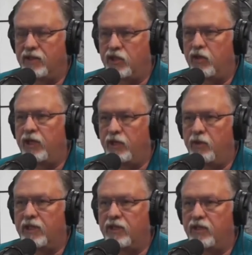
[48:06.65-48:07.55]
showing you
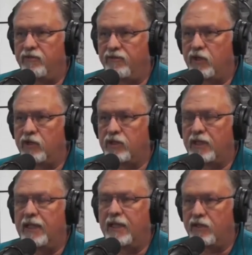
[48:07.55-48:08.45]
what to do first,
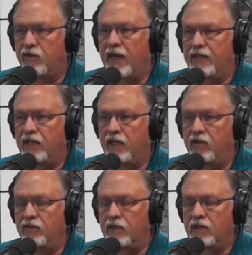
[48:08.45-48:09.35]
and then directing
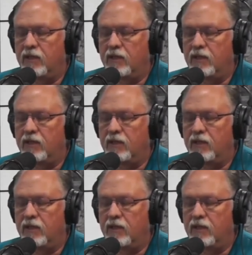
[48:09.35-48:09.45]
you.